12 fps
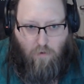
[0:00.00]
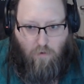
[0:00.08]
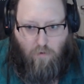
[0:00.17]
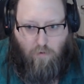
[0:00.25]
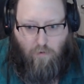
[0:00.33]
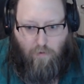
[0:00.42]

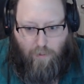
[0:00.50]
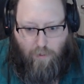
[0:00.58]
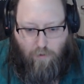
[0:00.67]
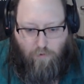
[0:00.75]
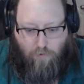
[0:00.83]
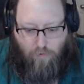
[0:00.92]
The
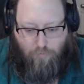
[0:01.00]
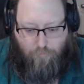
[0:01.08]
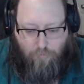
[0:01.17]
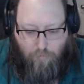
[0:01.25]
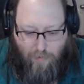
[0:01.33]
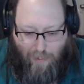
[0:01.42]
whole
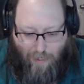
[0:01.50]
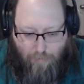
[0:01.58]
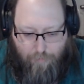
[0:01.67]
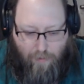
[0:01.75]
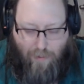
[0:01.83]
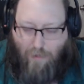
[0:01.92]
top
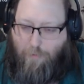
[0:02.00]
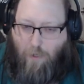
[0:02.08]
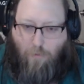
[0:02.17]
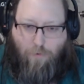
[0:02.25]
billing about